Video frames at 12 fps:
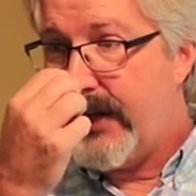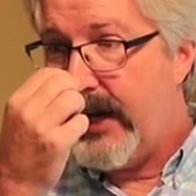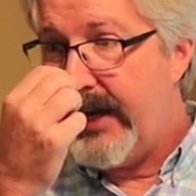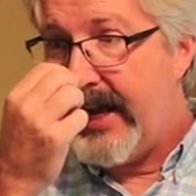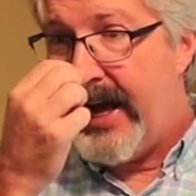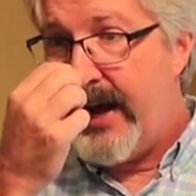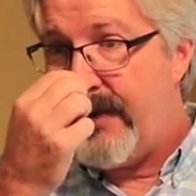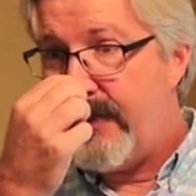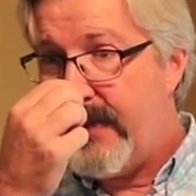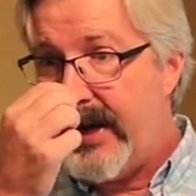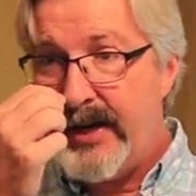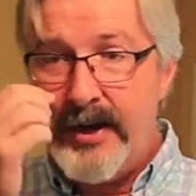cut out
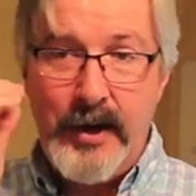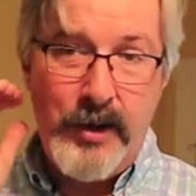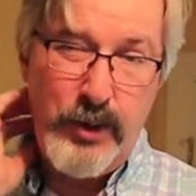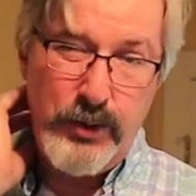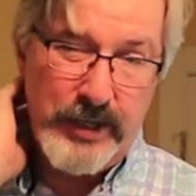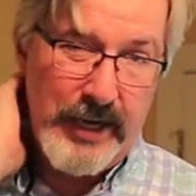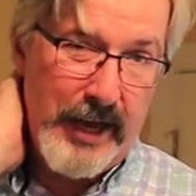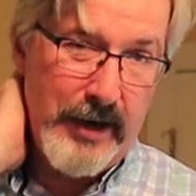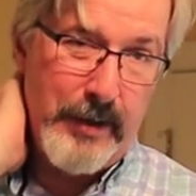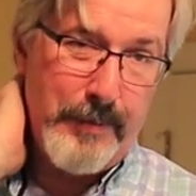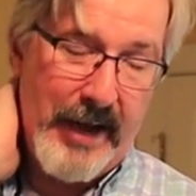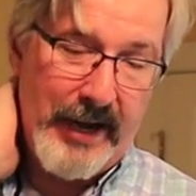of my nose and out
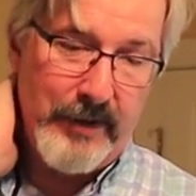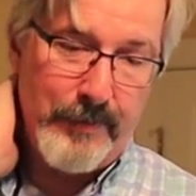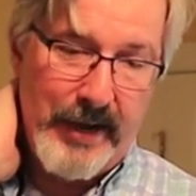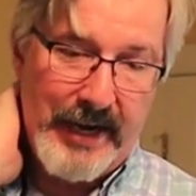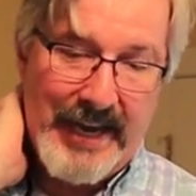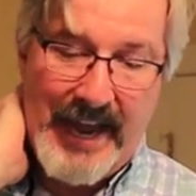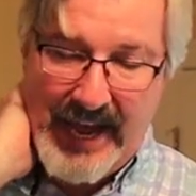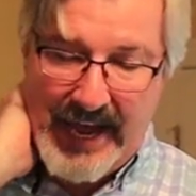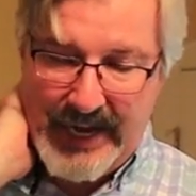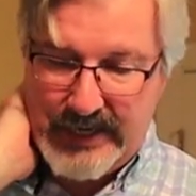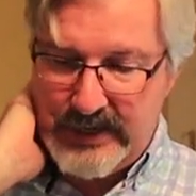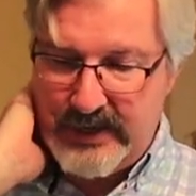of the back of my
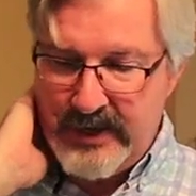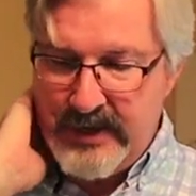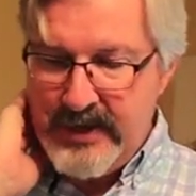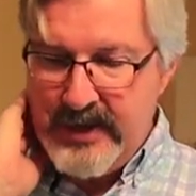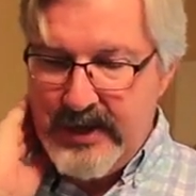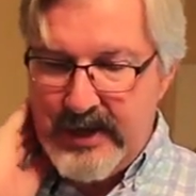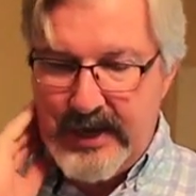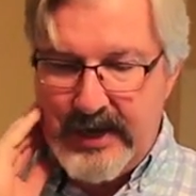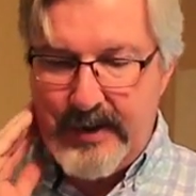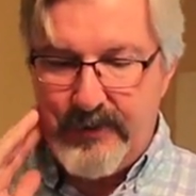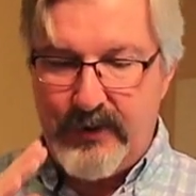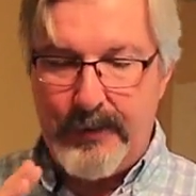neck
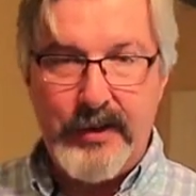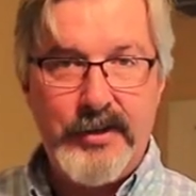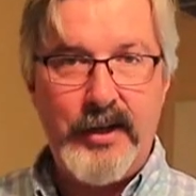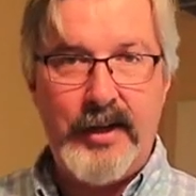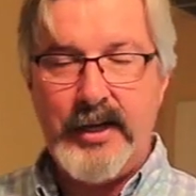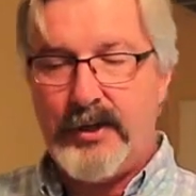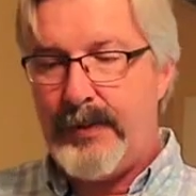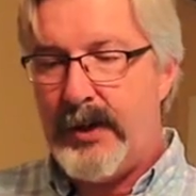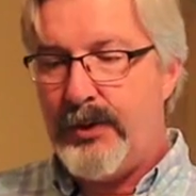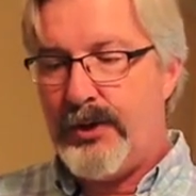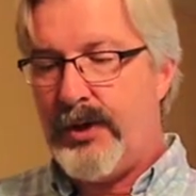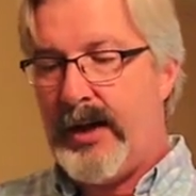from the sun
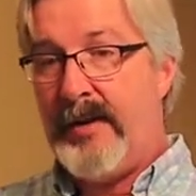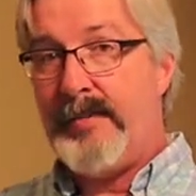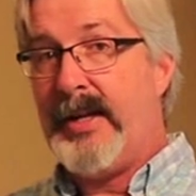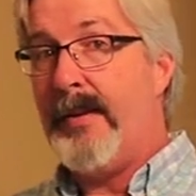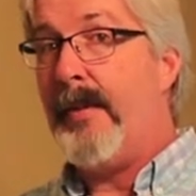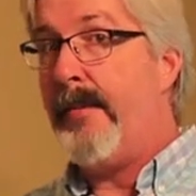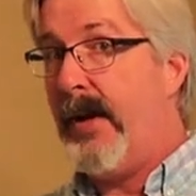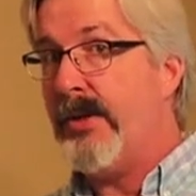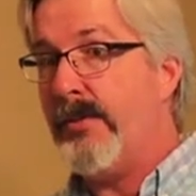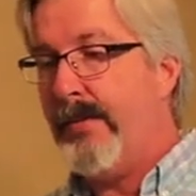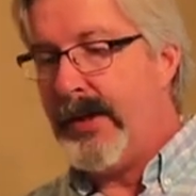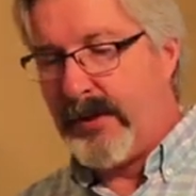exposure, I've become a
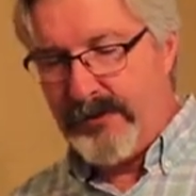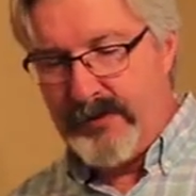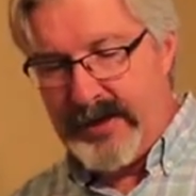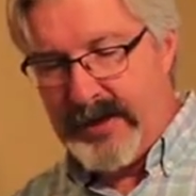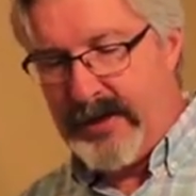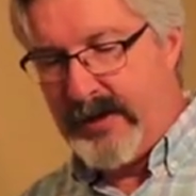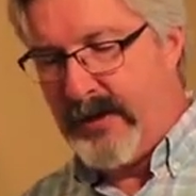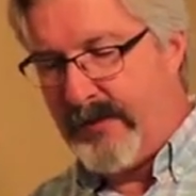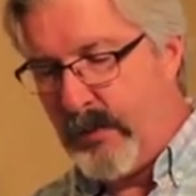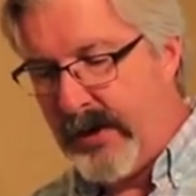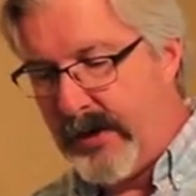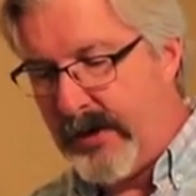much bigger fan
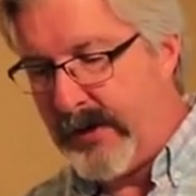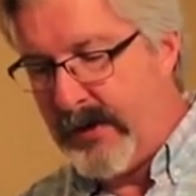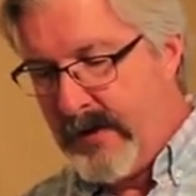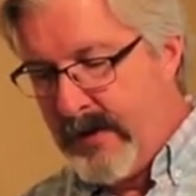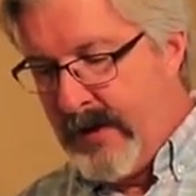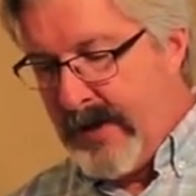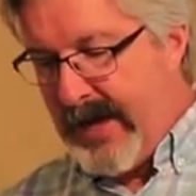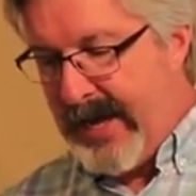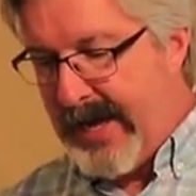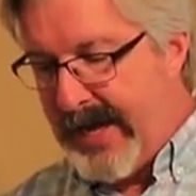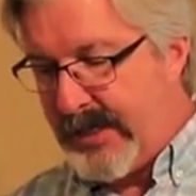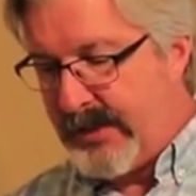of wearing
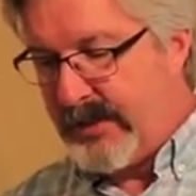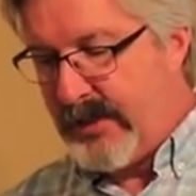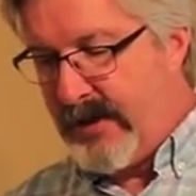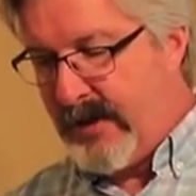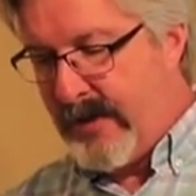hats.